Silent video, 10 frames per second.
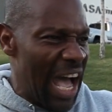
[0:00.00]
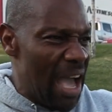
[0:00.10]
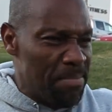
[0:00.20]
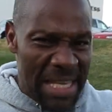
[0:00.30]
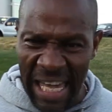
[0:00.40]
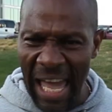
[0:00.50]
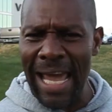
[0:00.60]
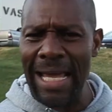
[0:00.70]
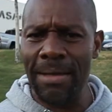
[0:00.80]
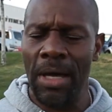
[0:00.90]
I
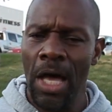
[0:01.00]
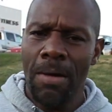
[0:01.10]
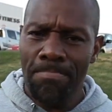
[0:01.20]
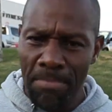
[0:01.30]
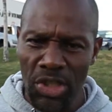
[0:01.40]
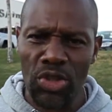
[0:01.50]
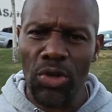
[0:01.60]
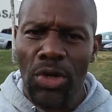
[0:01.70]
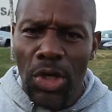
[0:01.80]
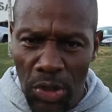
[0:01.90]
became
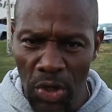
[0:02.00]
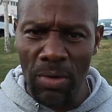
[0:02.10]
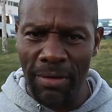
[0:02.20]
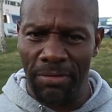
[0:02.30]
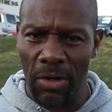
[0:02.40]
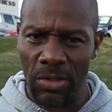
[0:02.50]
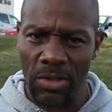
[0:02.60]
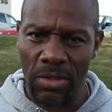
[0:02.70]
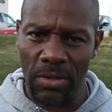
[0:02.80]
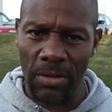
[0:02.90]
Mr.
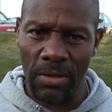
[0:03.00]
Universe.